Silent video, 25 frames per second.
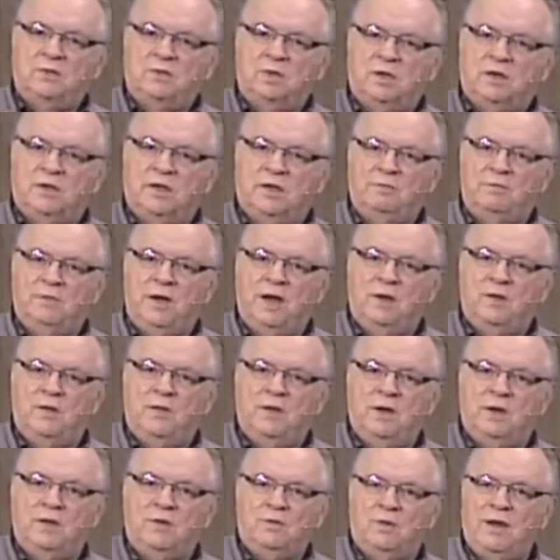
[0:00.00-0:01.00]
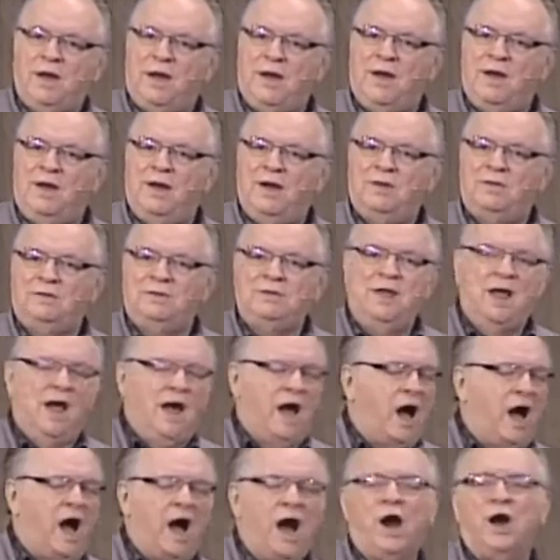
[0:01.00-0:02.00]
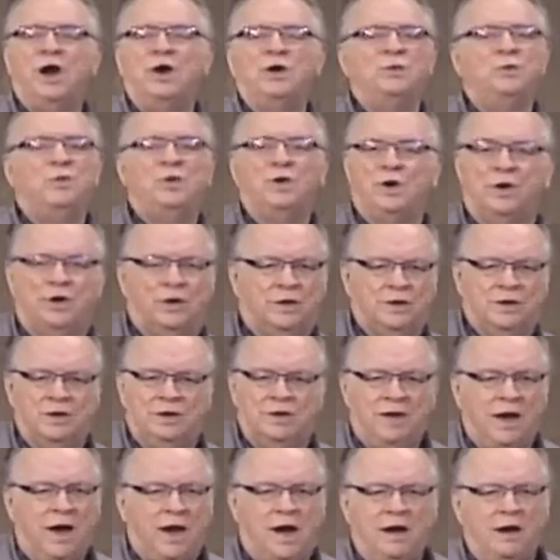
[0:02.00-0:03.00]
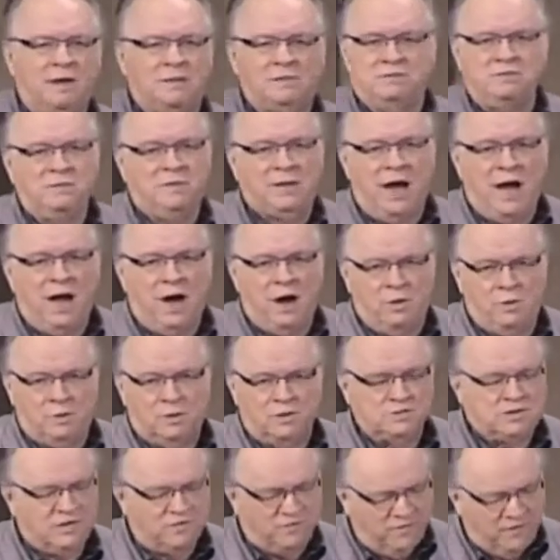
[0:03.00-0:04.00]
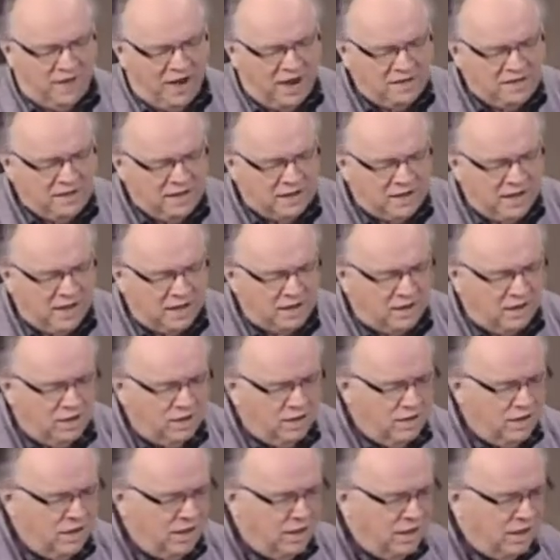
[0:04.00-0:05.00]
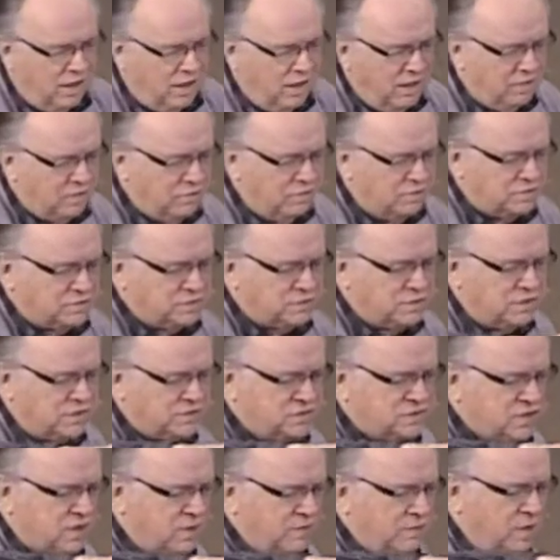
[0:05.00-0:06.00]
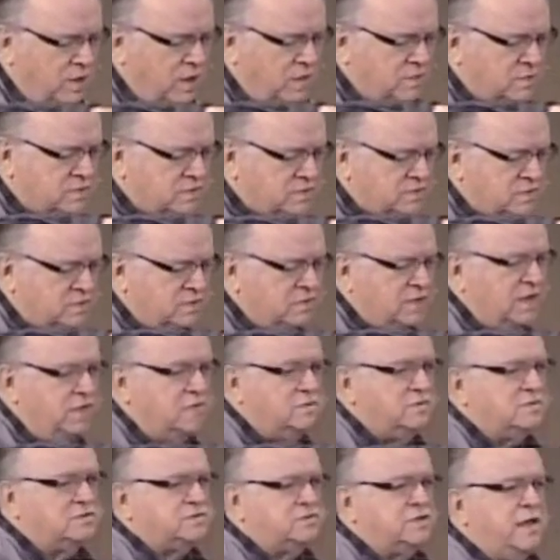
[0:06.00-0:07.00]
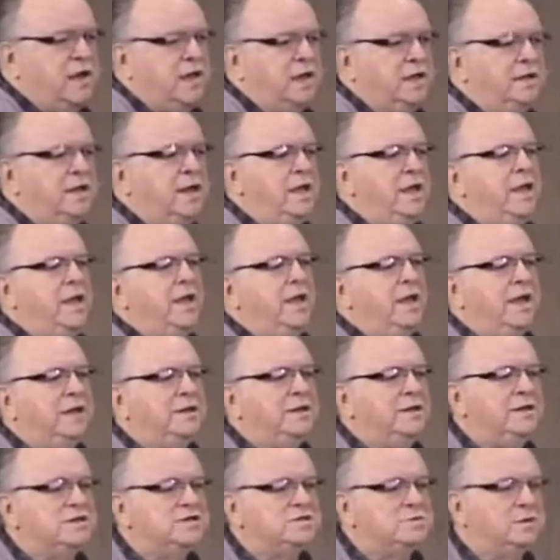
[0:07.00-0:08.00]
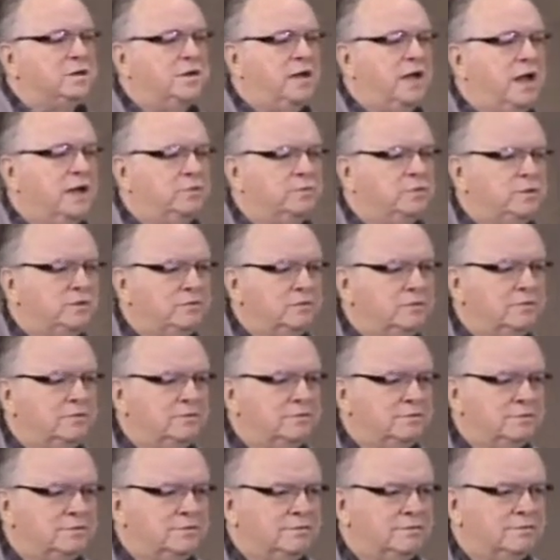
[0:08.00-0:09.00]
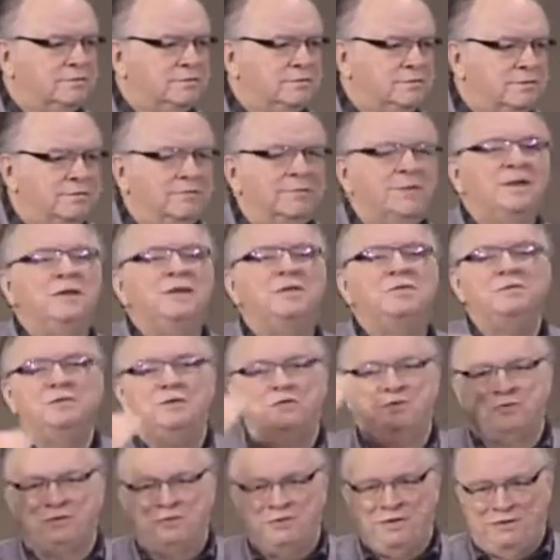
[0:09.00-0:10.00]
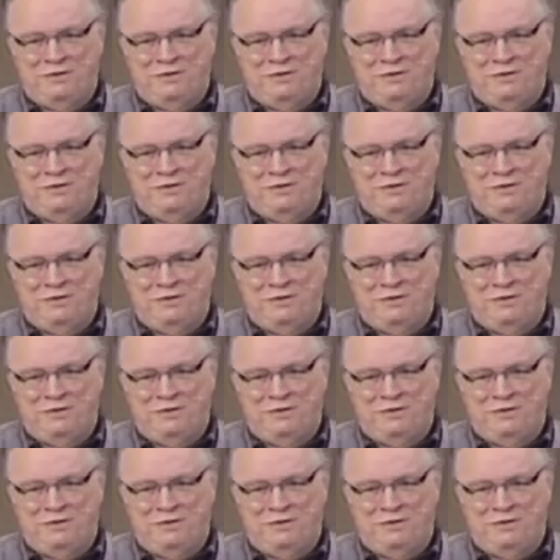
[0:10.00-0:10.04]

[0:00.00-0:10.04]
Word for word: working my way around. Hard work, I was hours. I finally got all those roots up almost to the other side, and guess what happened? The tree